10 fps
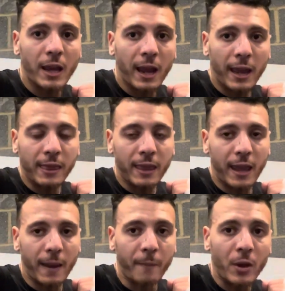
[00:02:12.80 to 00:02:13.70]
and
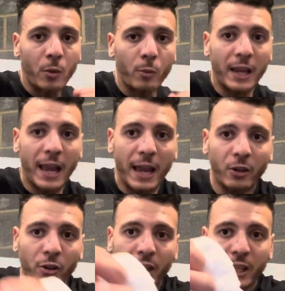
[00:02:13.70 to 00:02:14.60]
there, we land
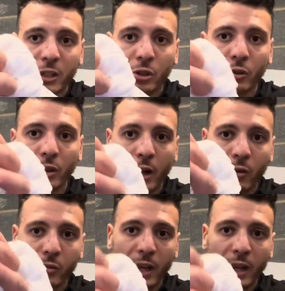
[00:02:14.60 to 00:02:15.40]
on these two knuckles.